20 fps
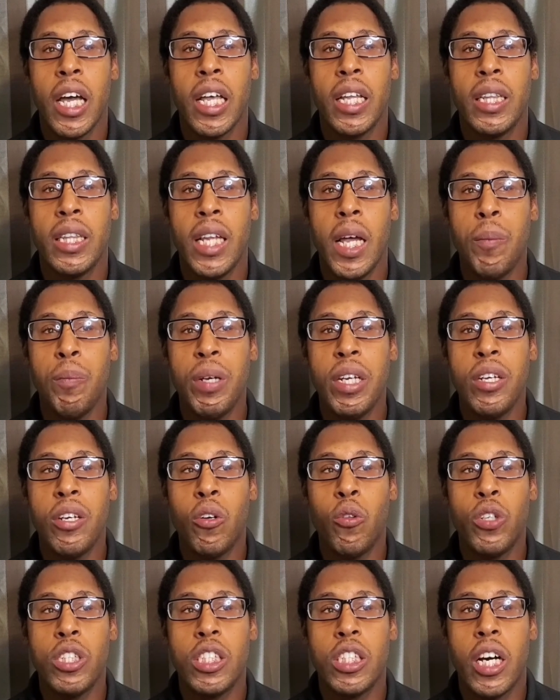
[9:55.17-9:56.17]
and let me
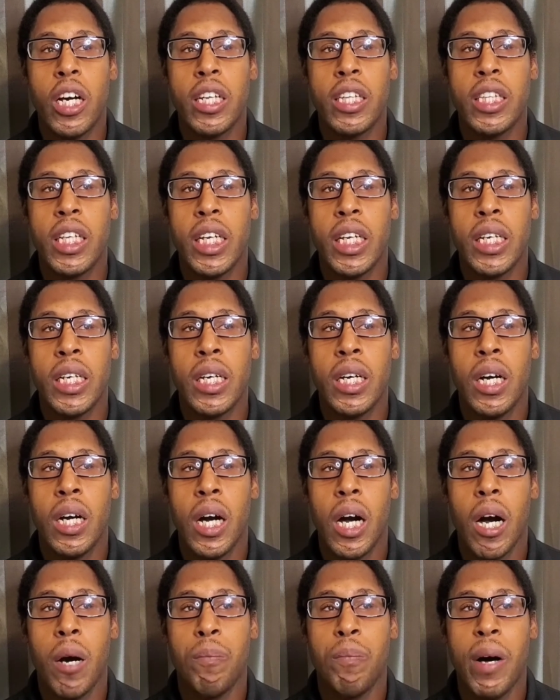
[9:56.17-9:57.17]
know what y'all think
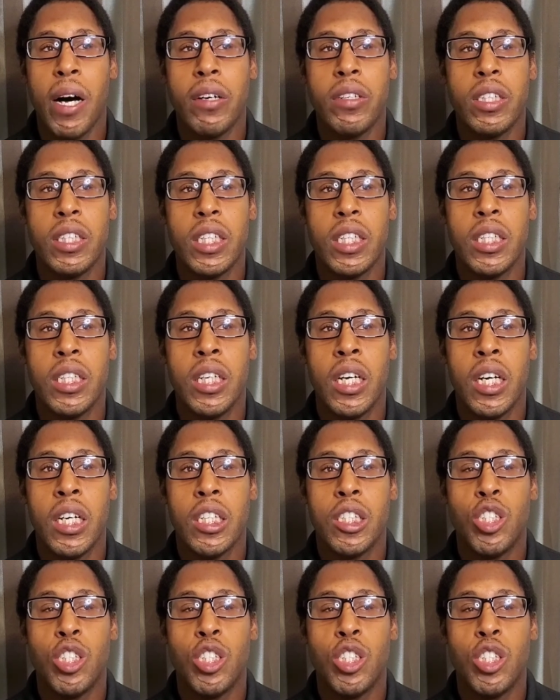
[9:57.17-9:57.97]
about the